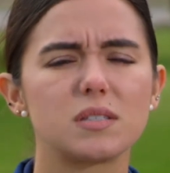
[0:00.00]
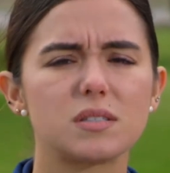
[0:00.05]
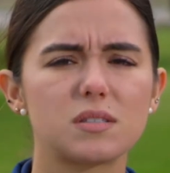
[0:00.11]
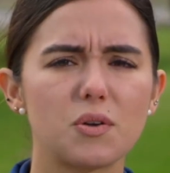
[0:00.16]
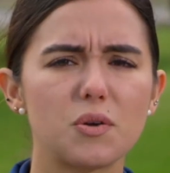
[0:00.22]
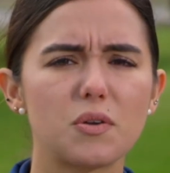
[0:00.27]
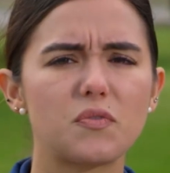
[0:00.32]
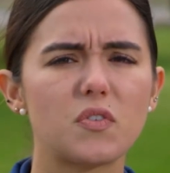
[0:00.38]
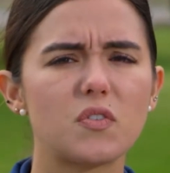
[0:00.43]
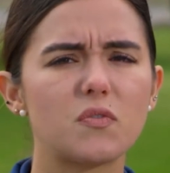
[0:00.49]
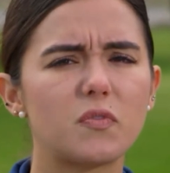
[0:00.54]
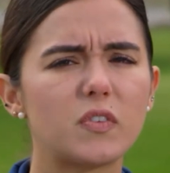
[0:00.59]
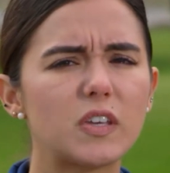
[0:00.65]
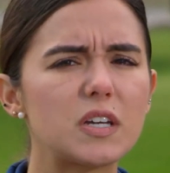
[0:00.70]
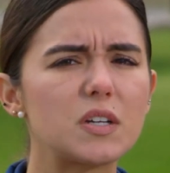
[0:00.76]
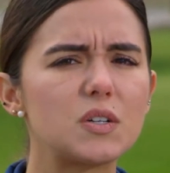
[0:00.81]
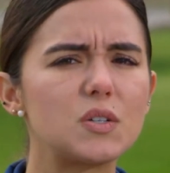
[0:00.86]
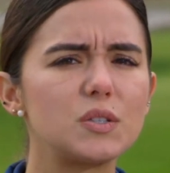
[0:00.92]
So if a
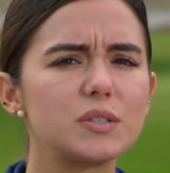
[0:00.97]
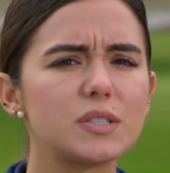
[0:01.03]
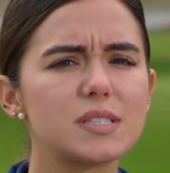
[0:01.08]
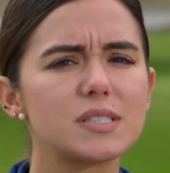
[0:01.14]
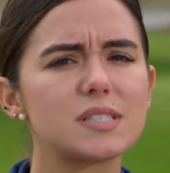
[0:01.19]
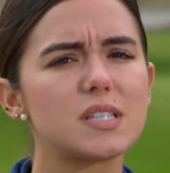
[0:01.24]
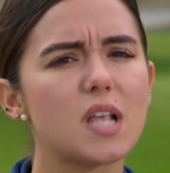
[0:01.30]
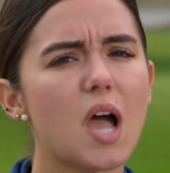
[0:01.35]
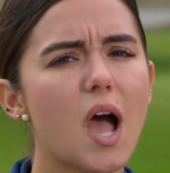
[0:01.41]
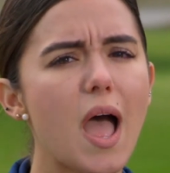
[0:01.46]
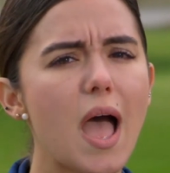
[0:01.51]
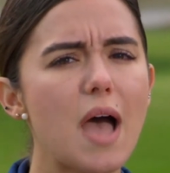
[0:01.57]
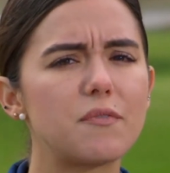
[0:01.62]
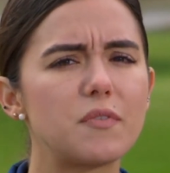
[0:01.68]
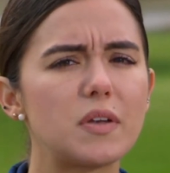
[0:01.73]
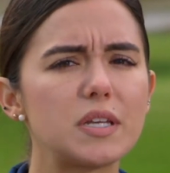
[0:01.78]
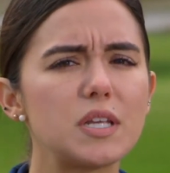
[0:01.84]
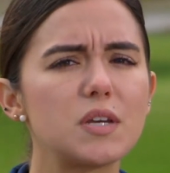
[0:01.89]
vehicle does not
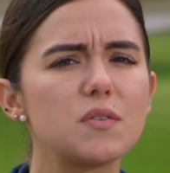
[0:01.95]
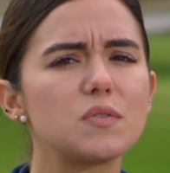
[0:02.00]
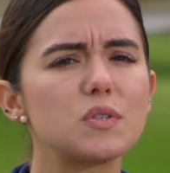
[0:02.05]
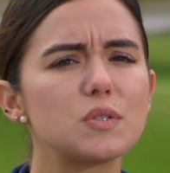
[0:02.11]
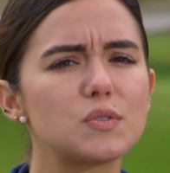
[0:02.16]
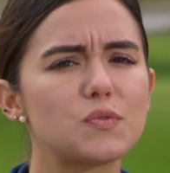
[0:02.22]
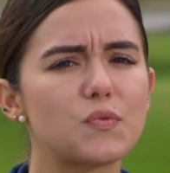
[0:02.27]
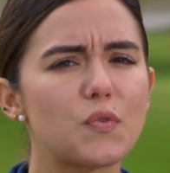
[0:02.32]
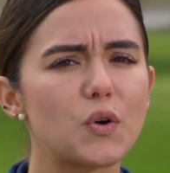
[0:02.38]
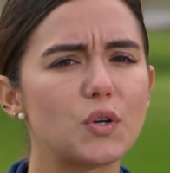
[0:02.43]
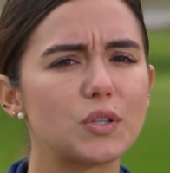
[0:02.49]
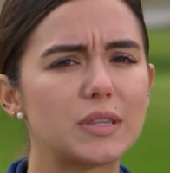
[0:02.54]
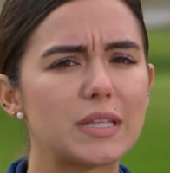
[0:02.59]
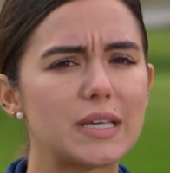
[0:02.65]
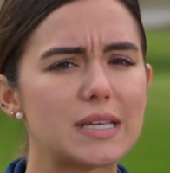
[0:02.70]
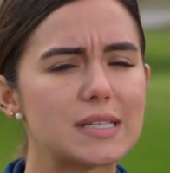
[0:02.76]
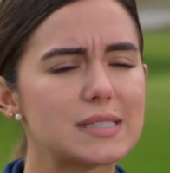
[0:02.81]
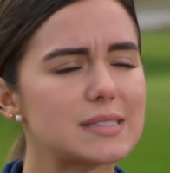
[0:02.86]
have any of those 4
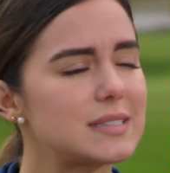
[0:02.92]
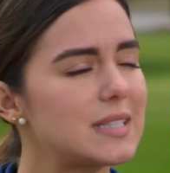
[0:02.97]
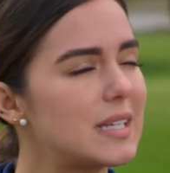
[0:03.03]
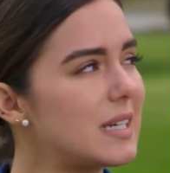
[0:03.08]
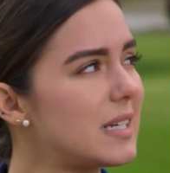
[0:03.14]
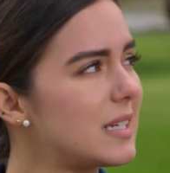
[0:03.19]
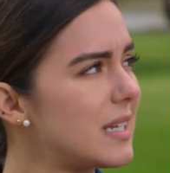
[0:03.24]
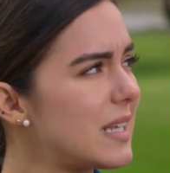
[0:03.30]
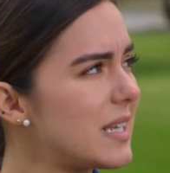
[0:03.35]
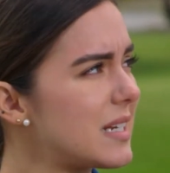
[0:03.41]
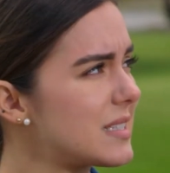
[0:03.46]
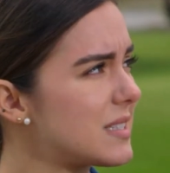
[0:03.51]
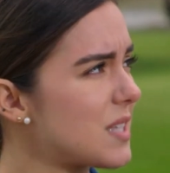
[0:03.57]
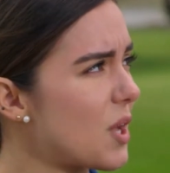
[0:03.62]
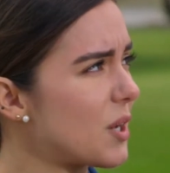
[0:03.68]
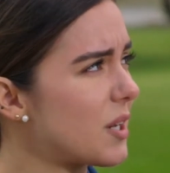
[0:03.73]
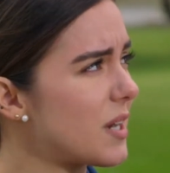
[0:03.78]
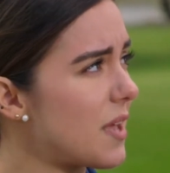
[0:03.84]
things, then it is
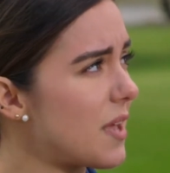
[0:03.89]
not an